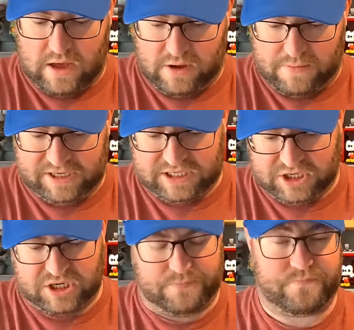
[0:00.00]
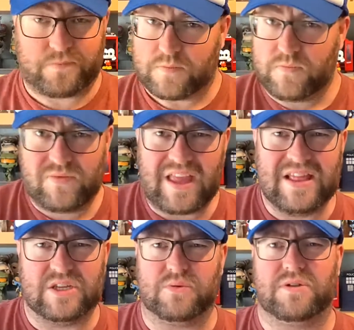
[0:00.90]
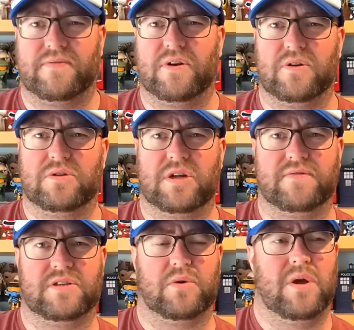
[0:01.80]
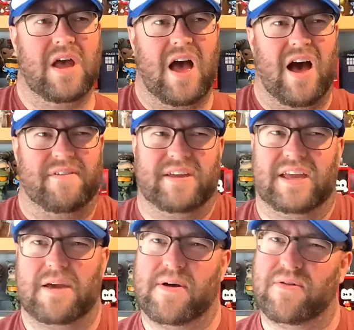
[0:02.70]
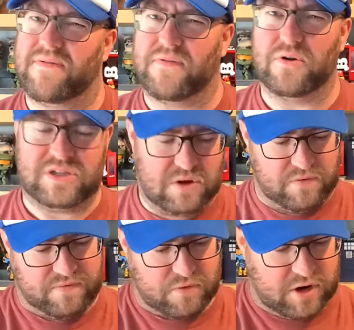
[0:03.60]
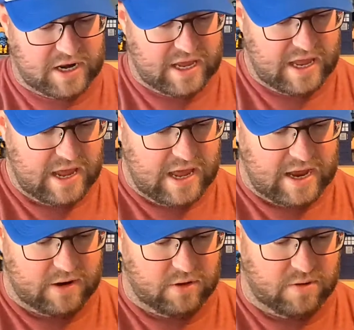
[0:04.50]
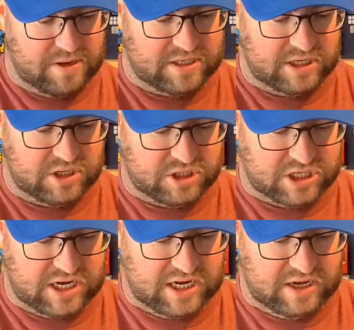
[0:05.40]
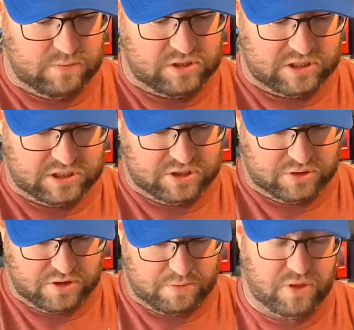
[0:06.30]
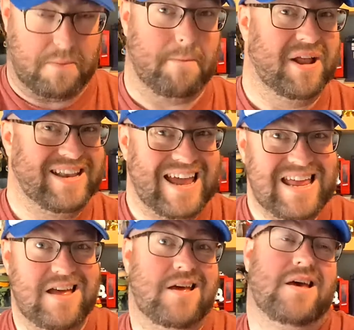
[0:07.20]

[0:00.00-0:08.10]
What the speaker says: I got a message. This was the Funko stuff, so I think it came out on Thursday or Friday, and I got a message saying it was going to turn up on the Monday.